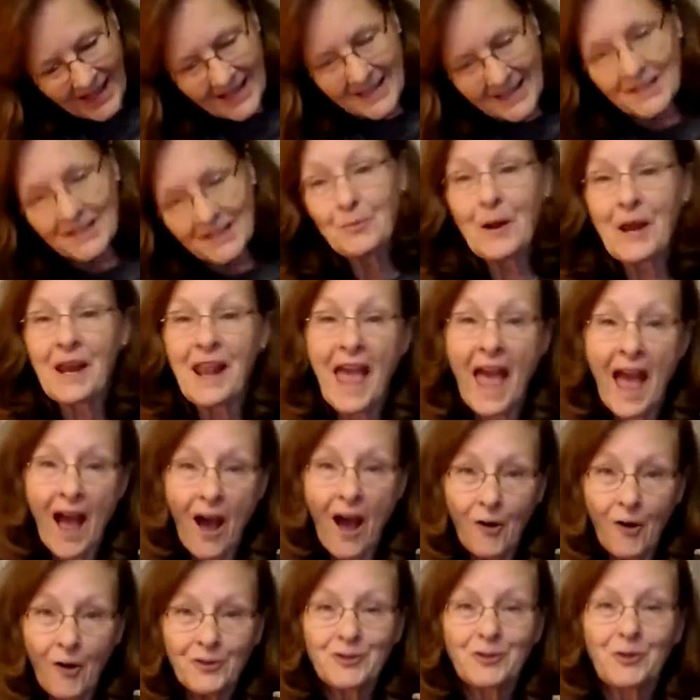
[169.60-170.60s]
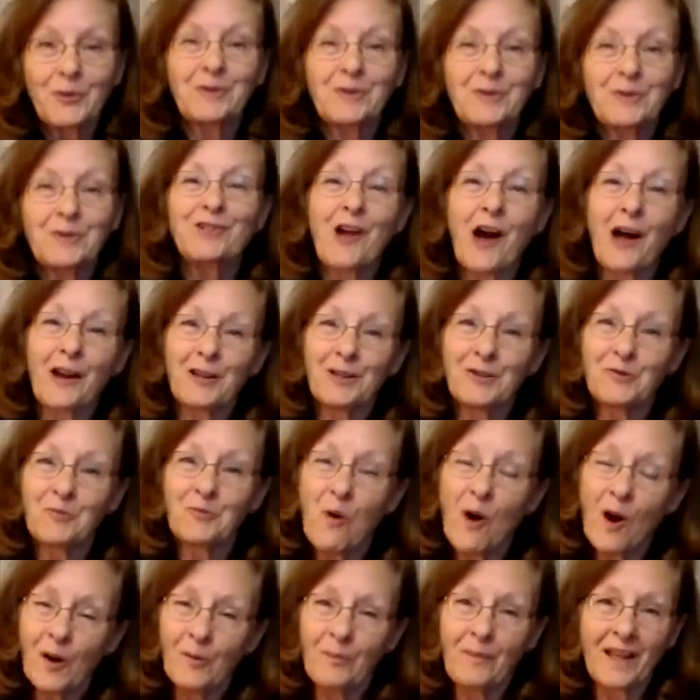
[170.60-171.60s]
spread out so it's not as
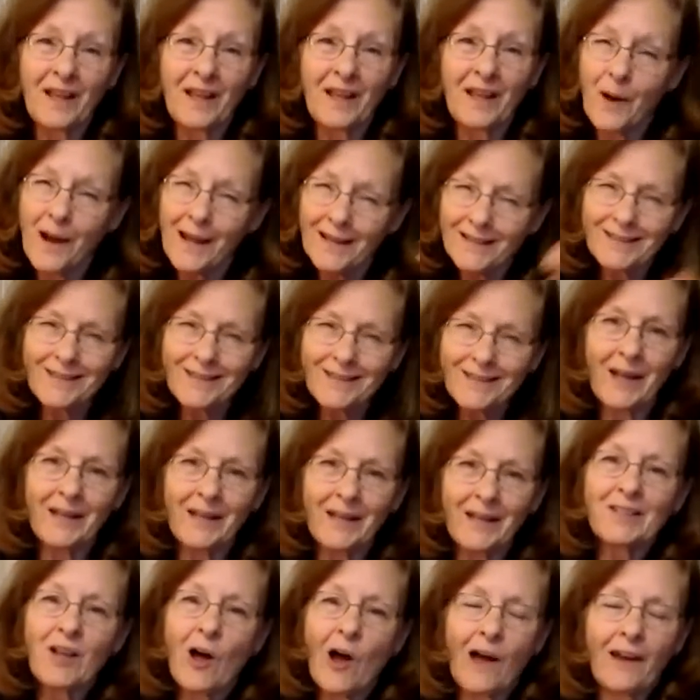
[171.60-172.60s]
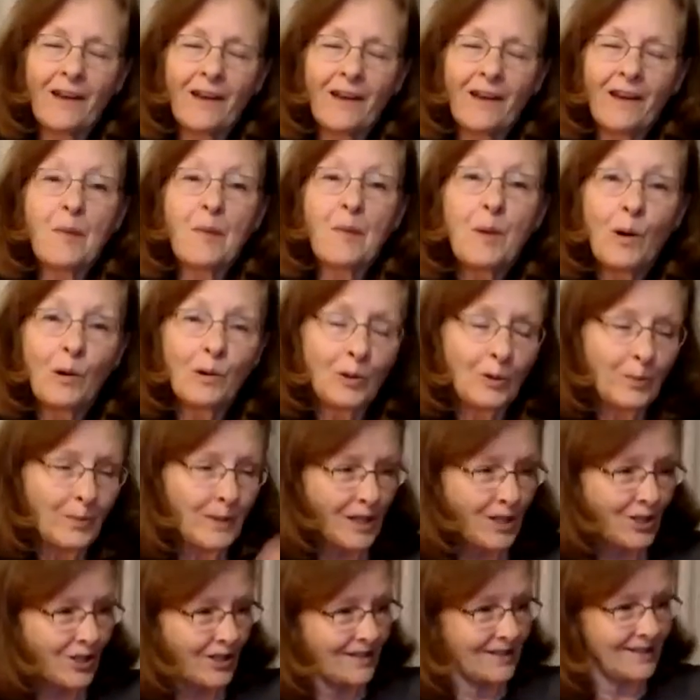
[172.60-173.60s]
warm. That's why it's not as hot in the polar
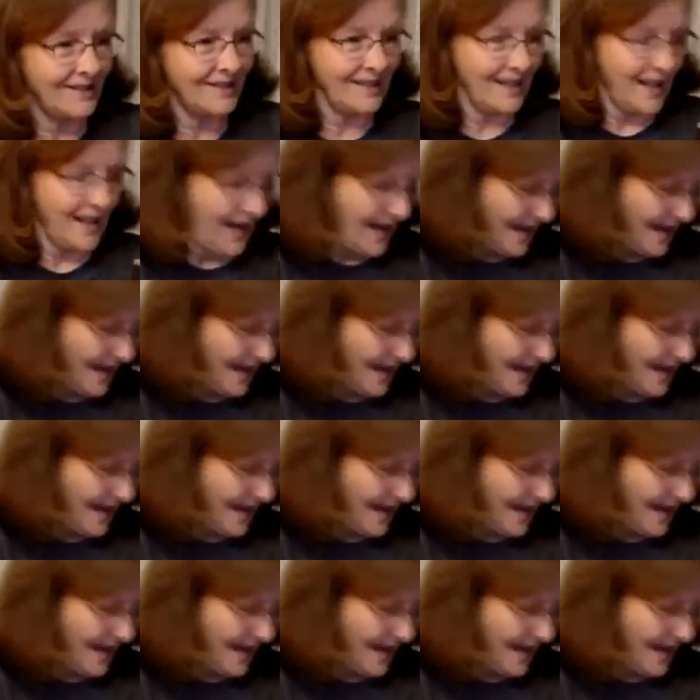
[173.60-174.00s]
regions